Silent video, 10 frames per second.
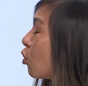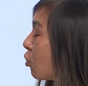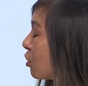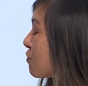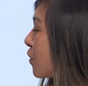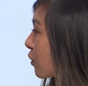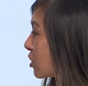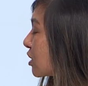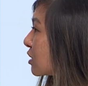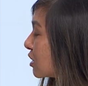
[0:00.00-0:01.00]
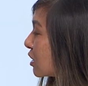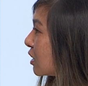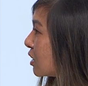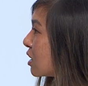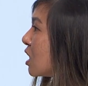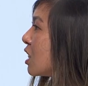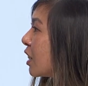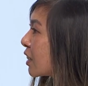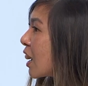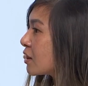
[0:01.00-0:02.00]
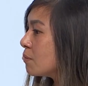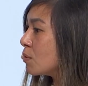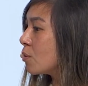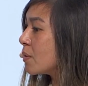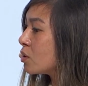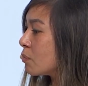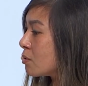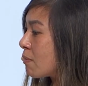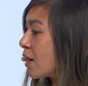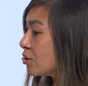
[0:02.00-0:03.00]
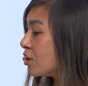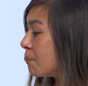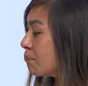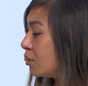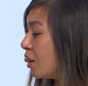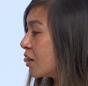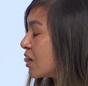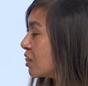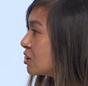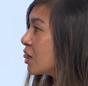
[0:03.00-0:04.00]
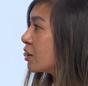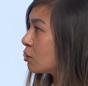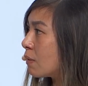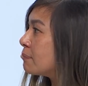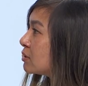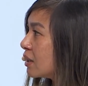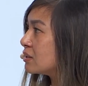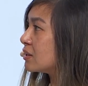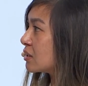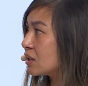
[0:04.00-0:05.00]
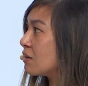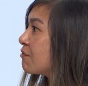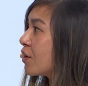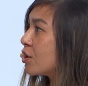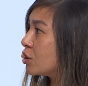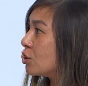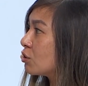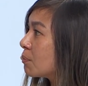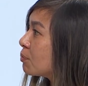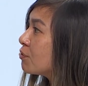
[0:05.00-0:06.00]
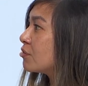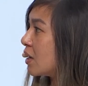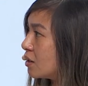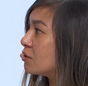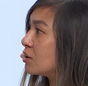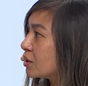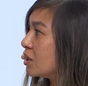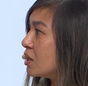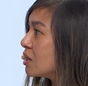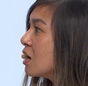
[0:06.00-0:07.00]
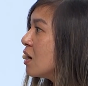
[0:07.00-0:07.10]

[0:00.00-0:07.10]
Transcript: totally focused on ticketing. Yeah. Like at the moment, we'd rather them plug into other websites like Ticket Fairy or Token Proof to handle ticketing.